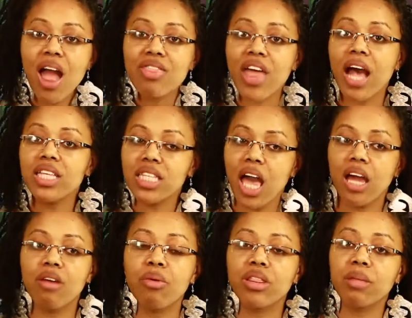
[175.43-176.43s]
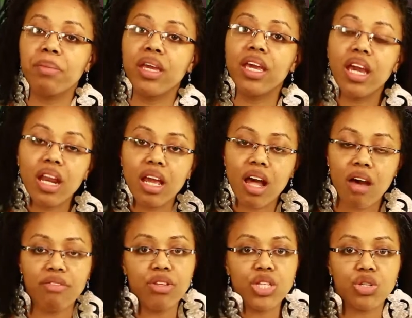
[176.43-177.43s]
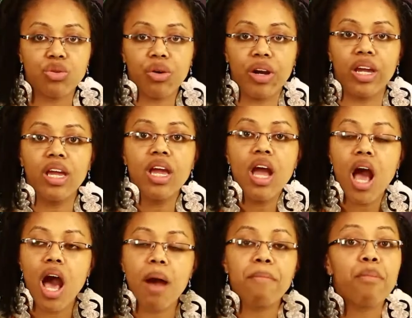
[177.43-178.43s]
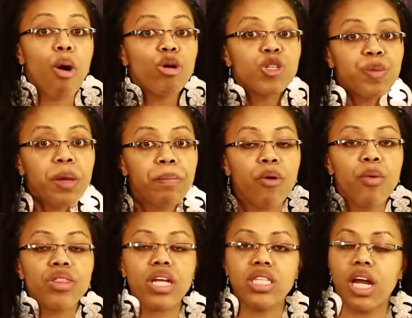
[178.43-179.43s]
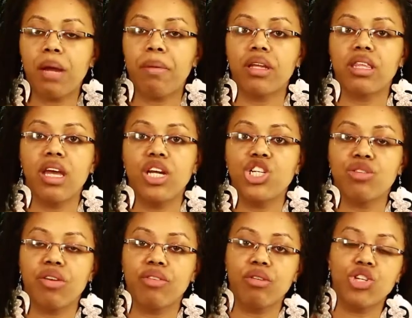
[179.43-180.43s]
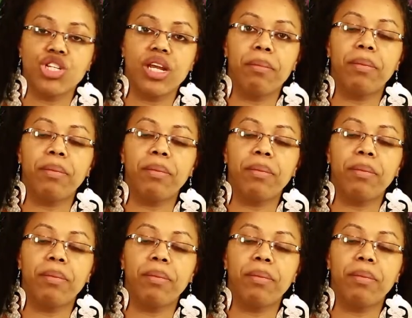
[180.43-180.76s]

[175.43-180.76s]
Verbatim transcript: That's kind of with the beginning of the story. Um, most people, when they talk about the Haitian Revolution, they